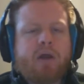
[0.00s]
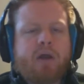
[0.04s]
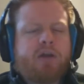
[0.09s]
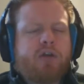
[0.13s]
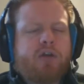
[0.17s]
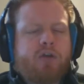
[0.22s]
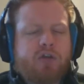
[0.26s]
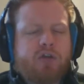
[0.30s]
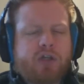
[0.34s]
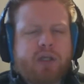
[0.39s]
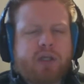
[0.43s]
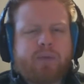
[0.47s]

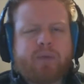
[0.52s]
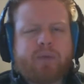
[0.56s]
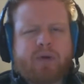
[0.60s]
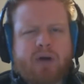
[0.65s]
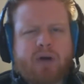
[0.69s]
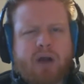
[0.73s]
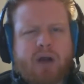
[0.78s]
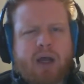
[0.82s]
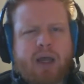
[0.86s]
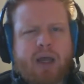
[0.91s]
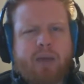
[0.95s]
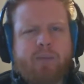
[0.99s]
Usually
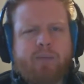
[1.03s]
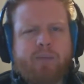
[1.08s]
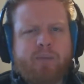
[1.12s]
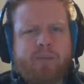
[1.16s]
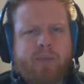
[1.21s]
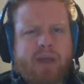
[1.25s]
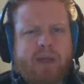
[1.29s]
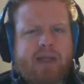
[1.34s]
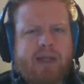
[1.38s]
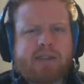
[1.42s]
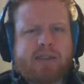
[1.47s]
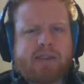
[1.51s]
Prime
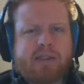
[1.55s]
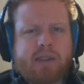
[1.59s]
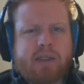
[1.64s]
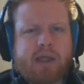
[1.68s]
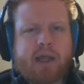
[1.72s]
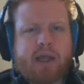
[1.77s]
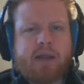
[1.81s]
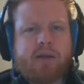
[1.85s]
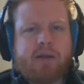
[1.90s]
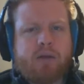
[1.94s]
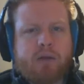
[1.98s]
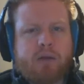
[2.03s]
means
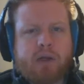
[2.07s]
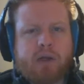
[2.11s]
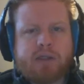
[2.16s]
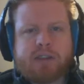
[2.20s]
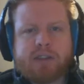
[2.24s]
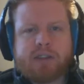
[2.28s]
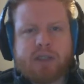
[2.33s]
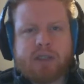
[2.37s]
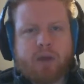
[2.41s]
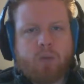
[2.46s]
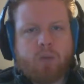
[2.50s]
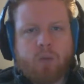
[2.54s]
that it's
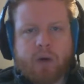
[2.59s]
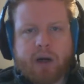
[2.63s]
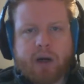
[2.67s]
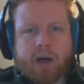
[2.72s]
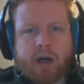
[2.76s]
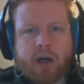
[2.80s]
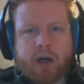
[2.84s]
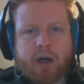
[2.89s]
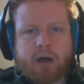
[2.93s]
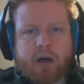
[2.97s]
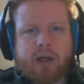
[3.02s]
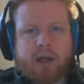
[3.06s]

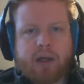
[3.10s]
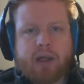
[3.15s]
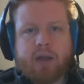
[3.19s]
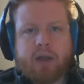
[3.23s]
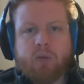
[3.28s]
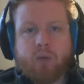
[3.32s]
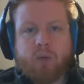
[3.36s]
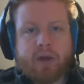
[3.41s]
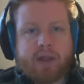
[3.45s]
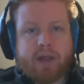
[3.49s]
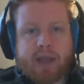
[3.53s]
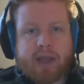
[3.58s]
somewhere in
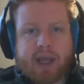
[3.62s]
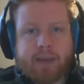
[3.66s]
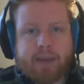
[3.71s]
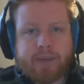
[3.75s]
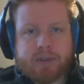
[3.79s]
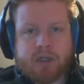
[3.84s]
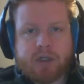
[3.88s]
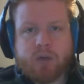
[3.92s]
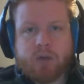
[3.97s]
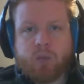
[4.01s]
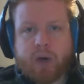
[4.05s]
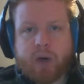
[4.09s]
one of the
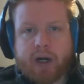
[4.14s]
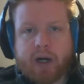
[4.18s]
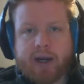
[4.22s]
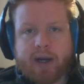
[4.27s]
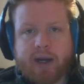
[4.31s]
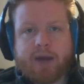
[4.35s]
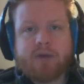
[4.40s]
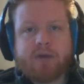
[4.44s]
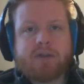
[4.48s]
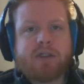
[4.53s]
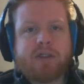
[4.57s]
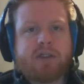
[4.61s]
Amazon
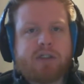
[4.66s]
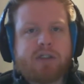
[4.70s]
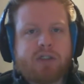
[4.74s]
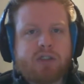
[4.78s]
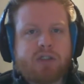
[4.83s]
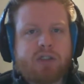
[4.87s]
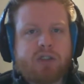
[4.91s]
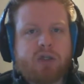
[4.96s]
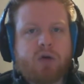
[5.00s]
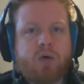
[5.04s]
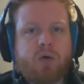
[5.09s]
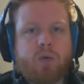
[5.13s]
warehouses,
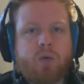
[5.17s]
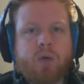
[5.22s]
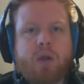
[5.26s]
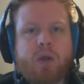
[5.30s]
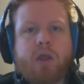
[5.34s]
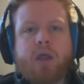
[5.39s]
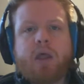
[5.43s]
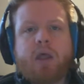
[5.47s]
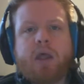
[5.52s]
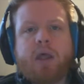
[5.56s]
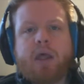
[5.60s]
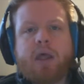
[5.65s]
so
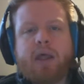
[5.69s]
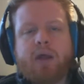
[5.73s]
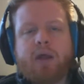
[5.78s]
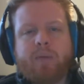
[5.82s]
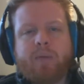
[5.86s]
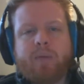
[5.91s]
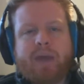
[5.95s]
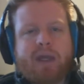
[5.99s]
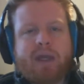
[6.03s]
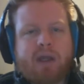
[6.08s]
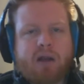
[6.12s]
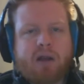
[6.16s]
it'll
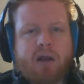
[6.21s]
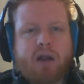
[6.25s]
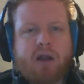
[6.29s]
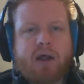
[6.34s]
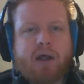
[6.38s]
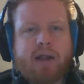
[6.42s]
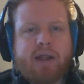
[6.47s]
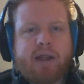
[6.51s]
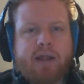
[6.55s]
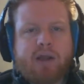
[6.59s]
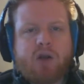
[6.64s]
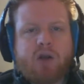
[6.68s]
make it a lot
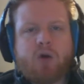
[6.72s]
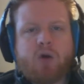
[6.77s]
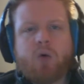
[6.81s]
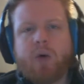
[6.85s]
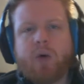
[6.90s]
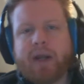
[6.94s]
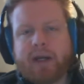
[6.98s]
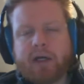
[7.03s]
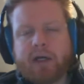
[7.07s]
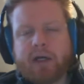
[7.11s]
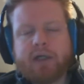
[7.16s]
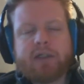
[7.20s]

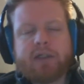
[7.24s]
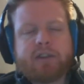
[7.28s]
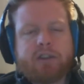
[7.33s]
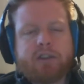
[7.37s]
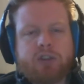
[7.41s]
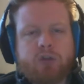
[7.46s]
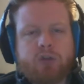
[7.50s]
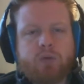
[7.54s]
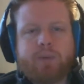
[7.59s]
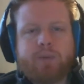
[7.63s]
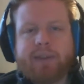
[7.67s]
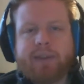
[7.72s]
quicker to
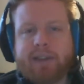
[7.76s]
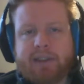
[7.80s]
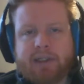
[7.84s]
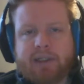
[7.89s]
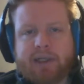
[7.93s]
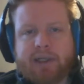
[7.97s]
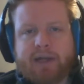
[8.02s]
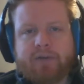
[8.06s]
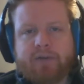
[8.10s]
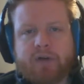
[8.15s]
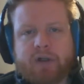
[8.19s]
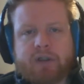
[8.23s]
be
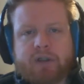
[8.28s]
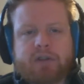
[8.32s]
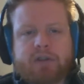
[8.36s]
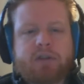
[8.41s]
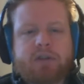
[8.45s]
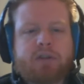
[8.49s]
delivered.